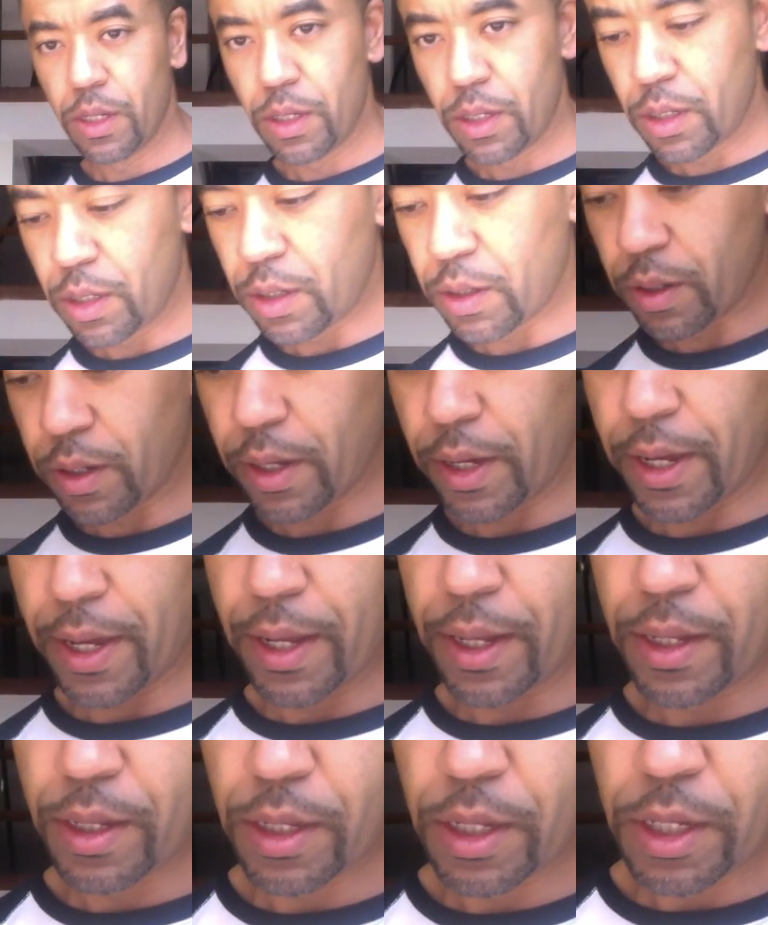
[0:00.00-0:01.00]

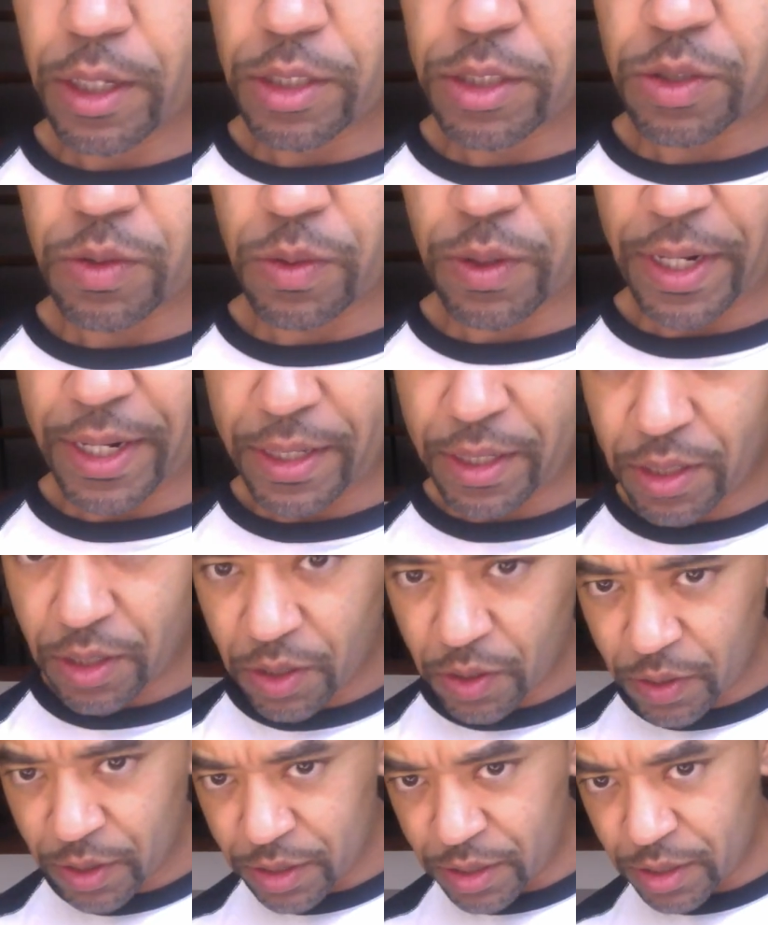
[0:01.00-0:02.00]
Okay, so what I
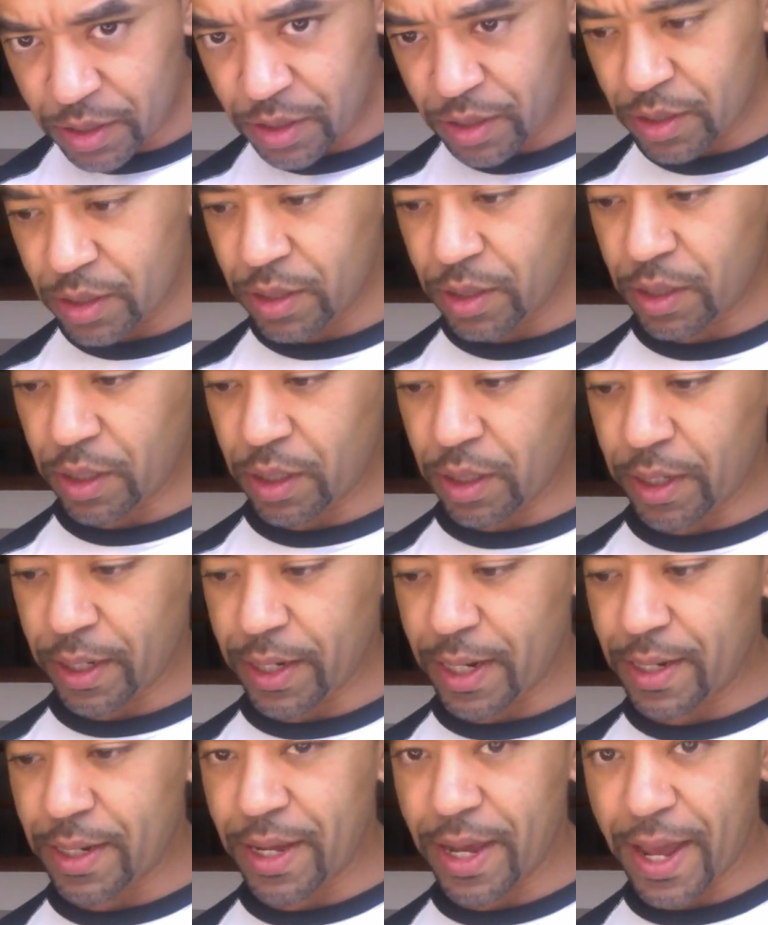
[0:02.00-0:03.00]
do is
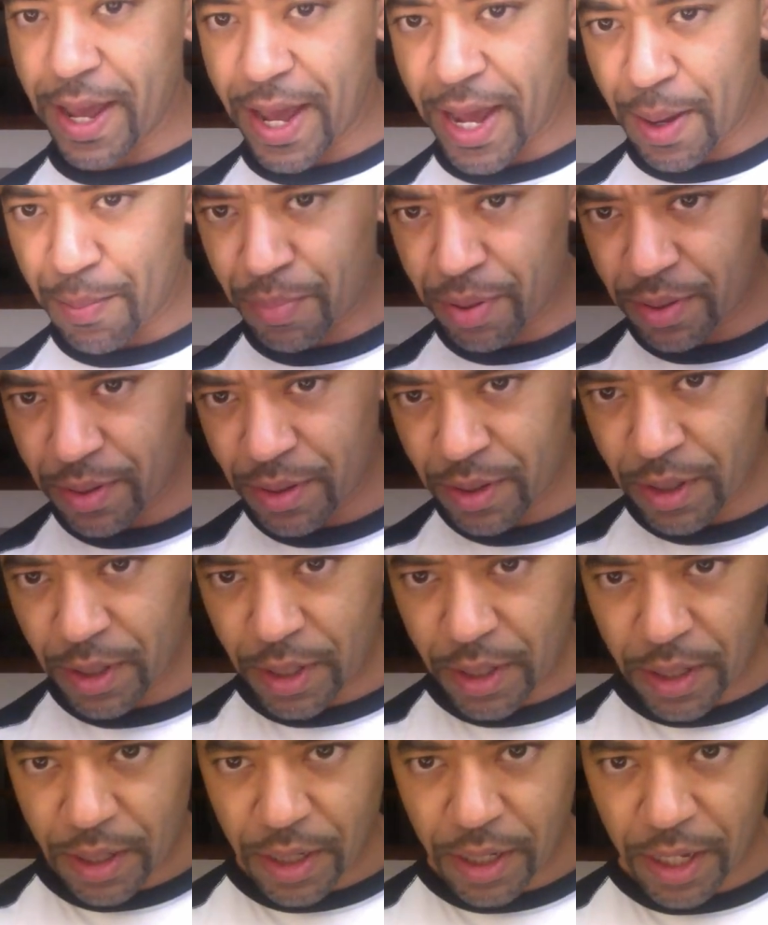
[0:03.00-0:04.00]
click on the app,
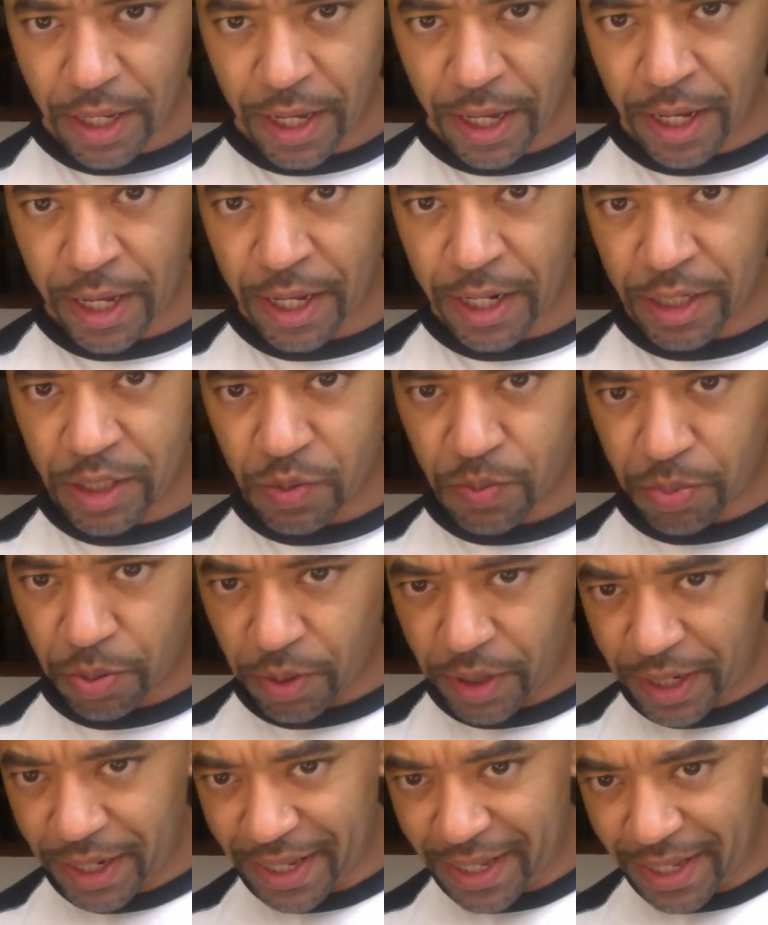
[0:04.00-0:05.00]
and it's pretty